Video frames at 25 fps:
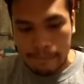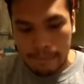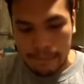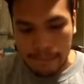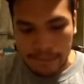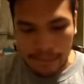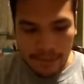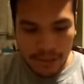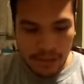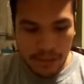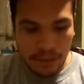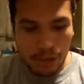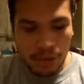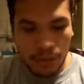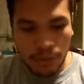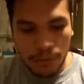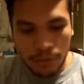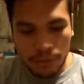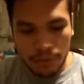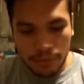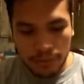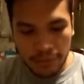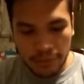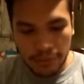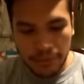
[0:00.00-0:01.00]
And so
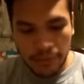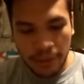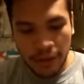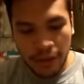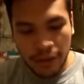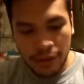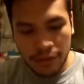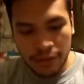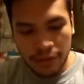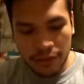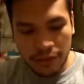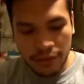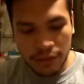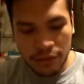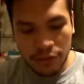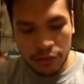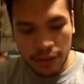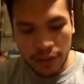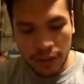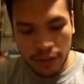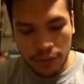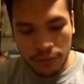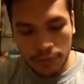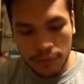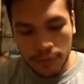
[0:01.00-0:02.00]
the
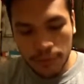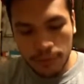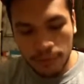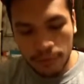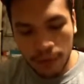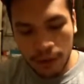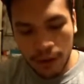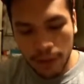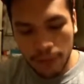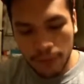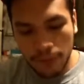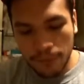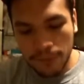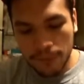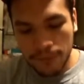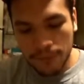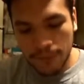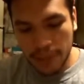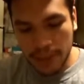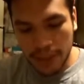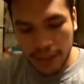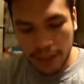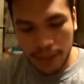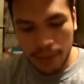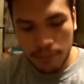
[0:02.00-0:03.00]
transfer of wealth
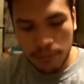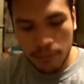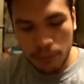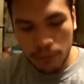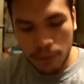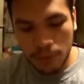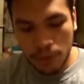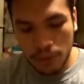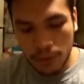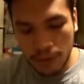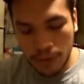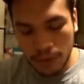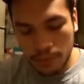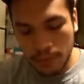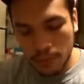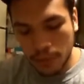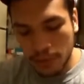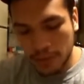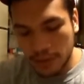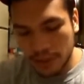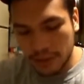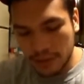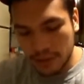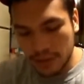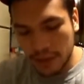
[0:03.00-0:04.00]
became more and more
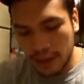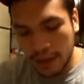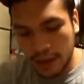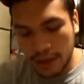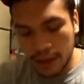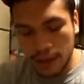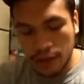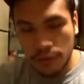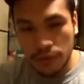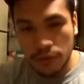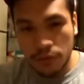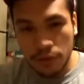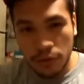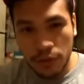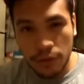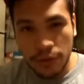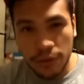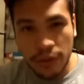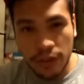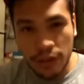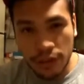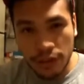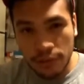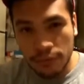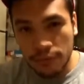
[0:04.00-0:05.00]
into the hands of certain
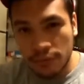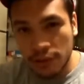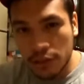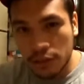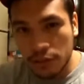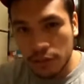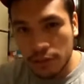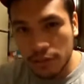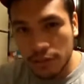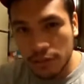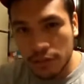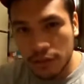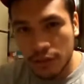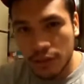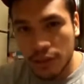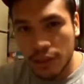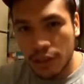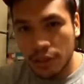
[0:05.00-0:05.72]
individuals.